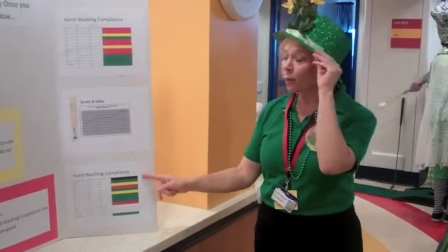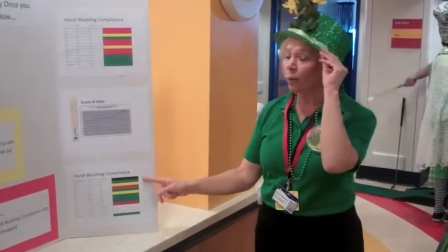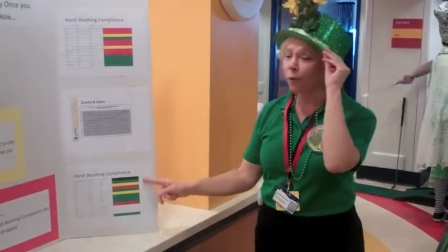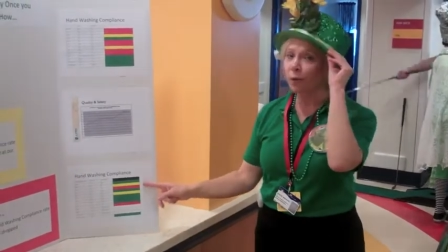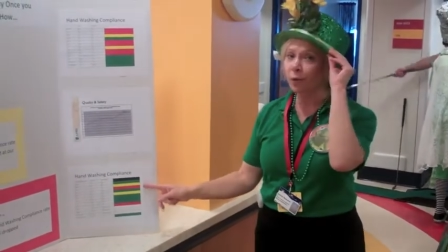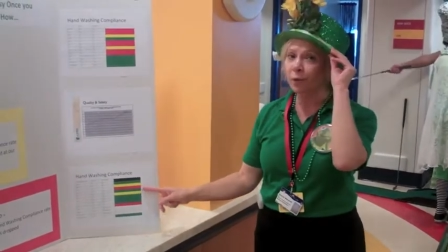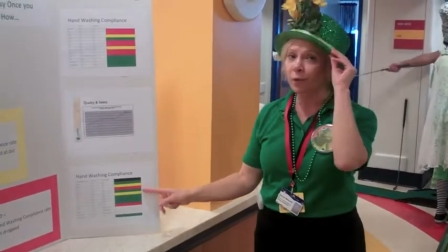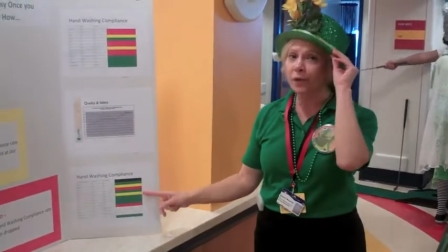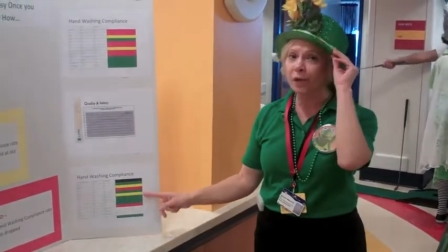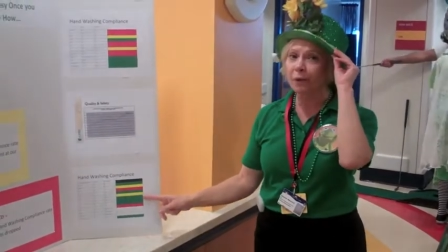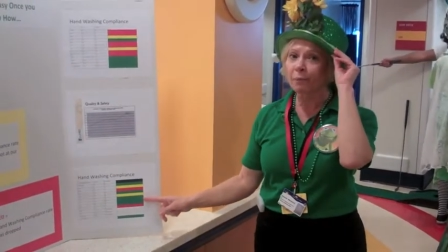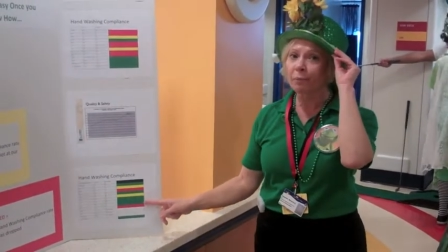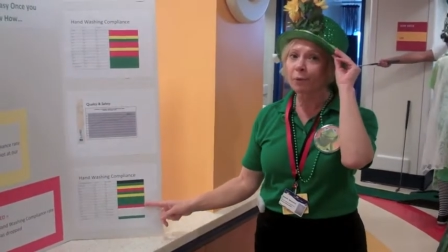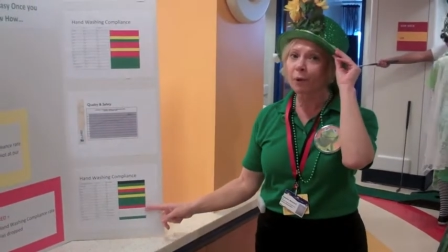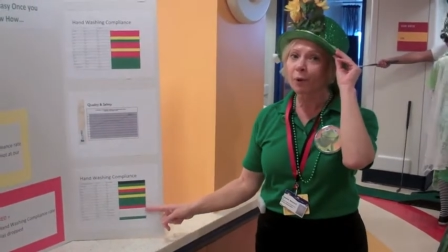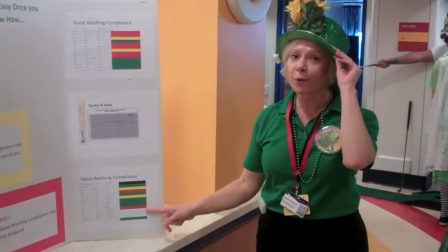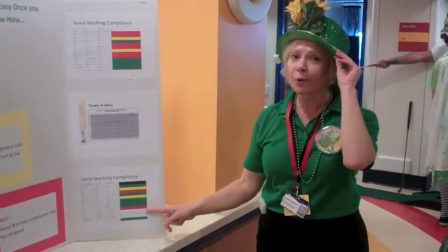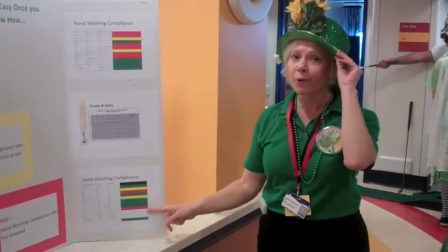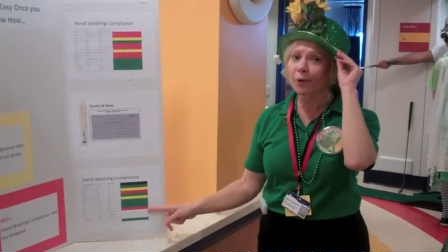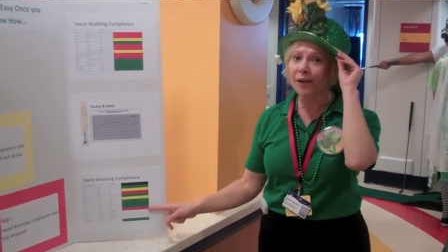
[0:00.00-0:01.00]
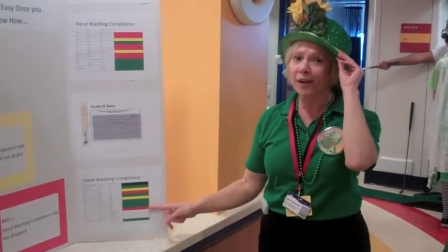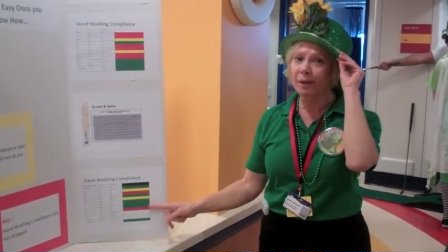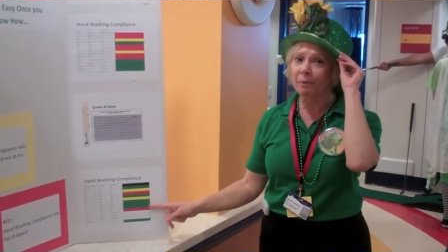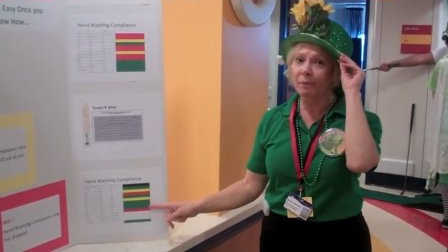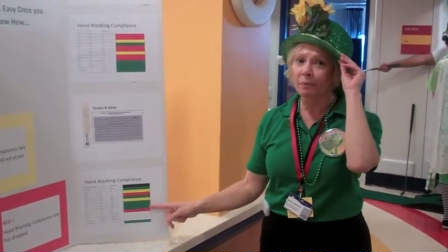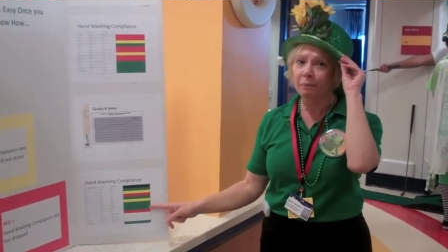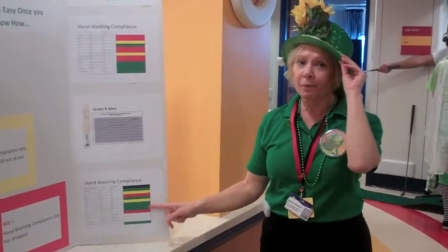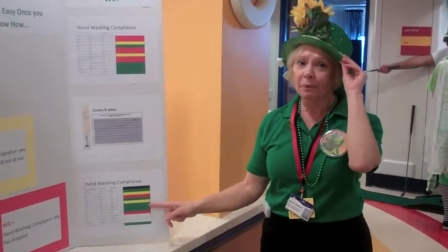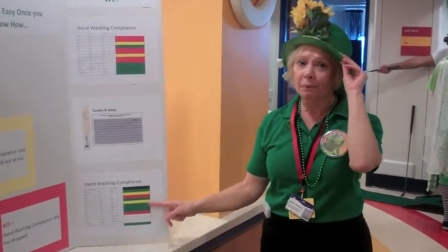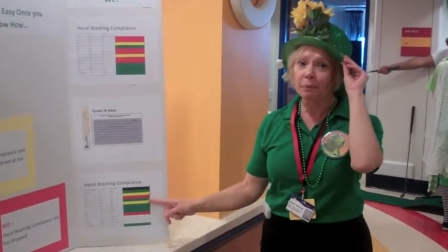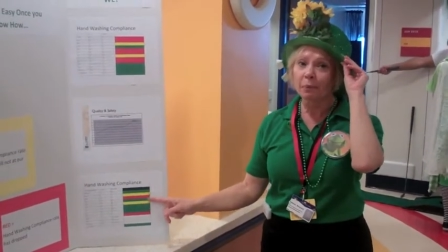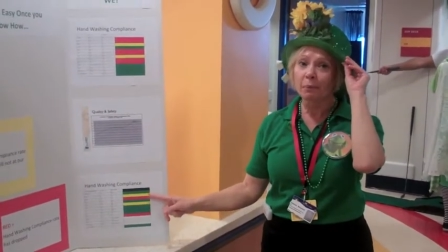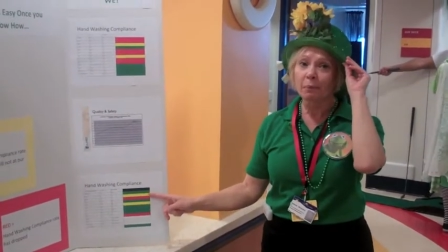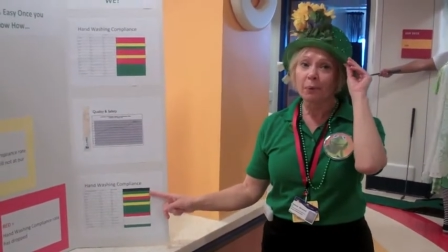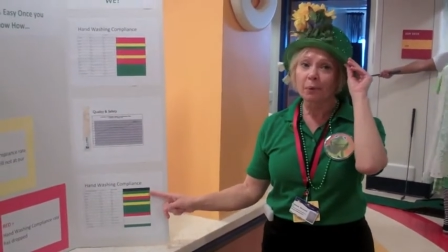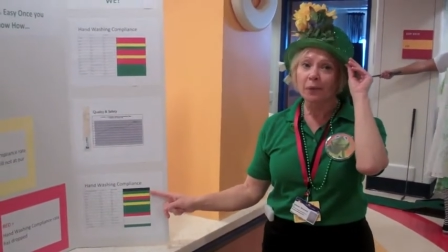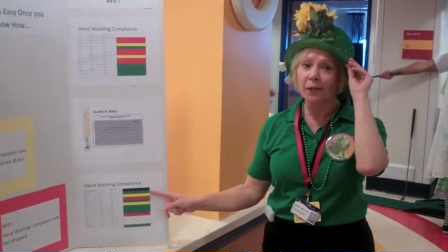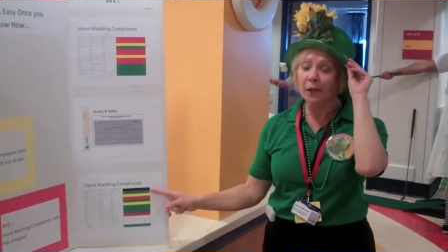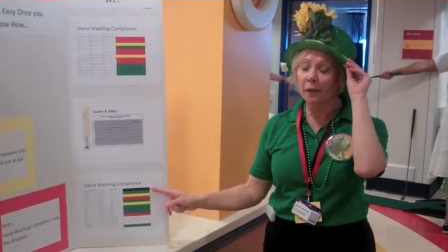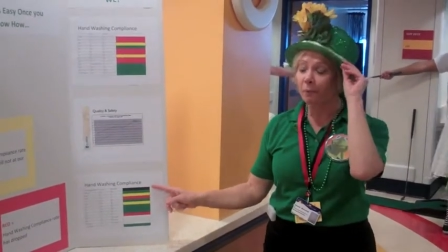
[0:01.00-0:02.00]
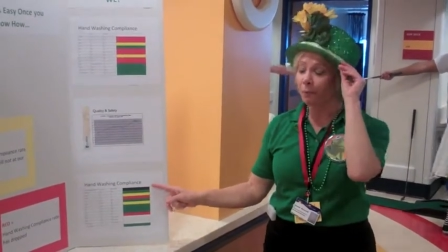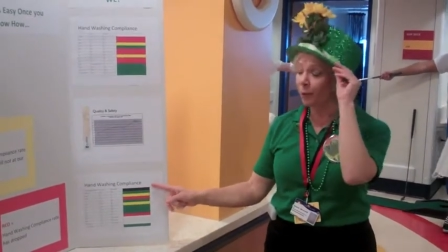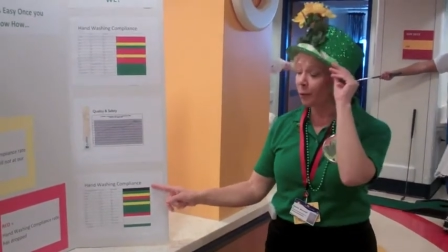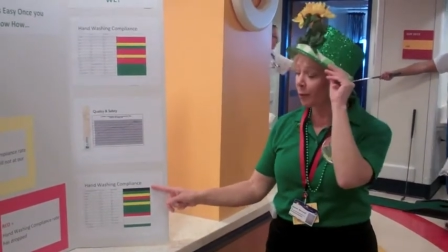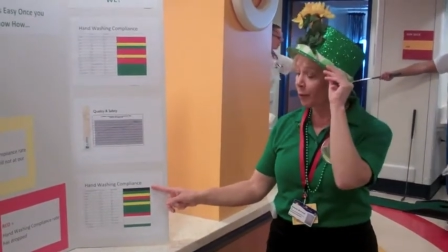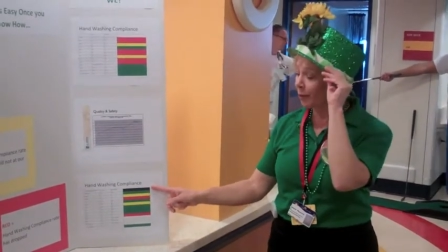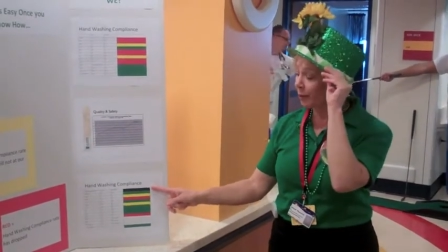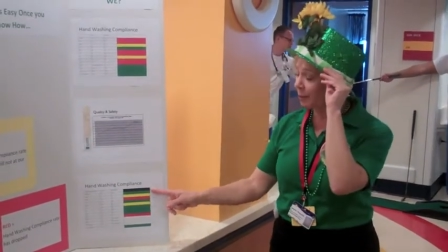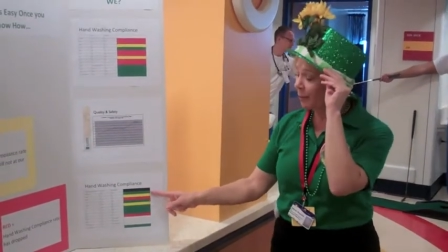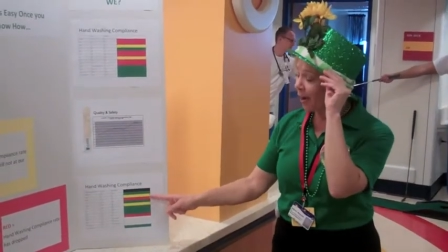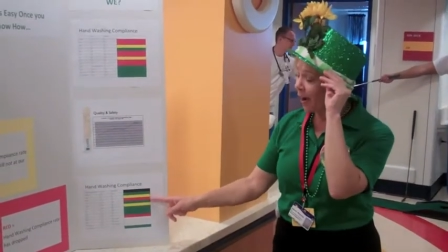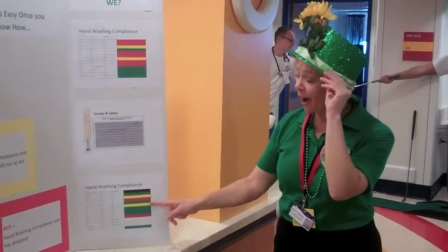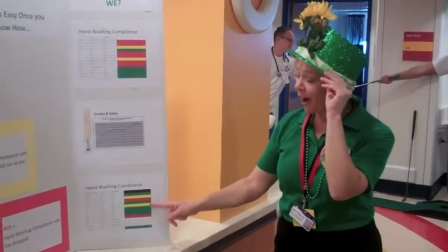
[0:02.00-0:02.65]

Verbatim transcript: of work with our program and been promoting our program,